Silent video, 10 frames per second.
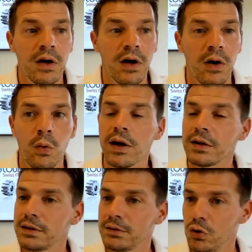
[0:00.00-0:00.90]
we
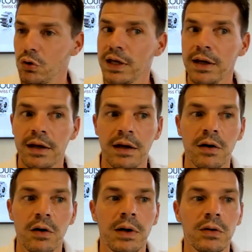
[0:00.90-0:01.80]
are talking
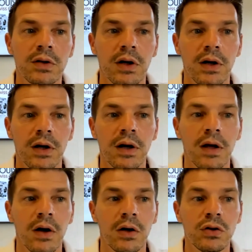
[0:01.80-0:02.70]
here about a
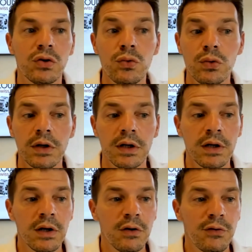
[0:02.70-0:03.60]
tool
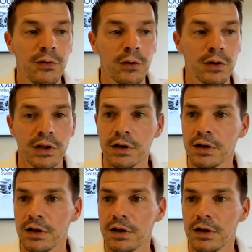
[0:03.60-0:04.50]
for
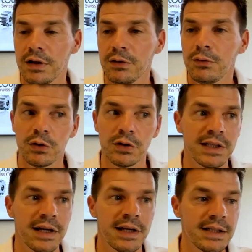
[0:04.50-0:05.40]
the
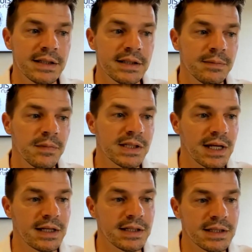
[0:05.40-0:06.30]
stainless
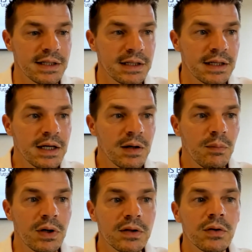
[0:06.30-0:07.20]
steel,
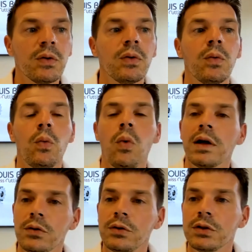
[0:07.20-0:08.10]
but
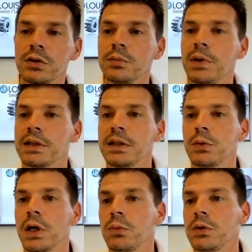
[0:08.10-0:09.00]
what other
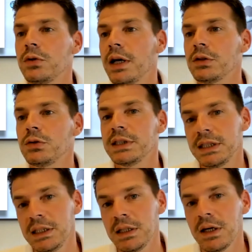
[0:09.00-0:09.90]
material would you like to
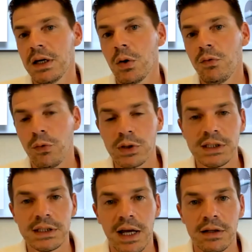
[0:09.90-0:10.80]
see for
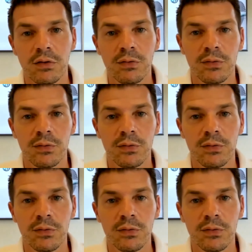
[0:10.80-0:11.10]
this kind of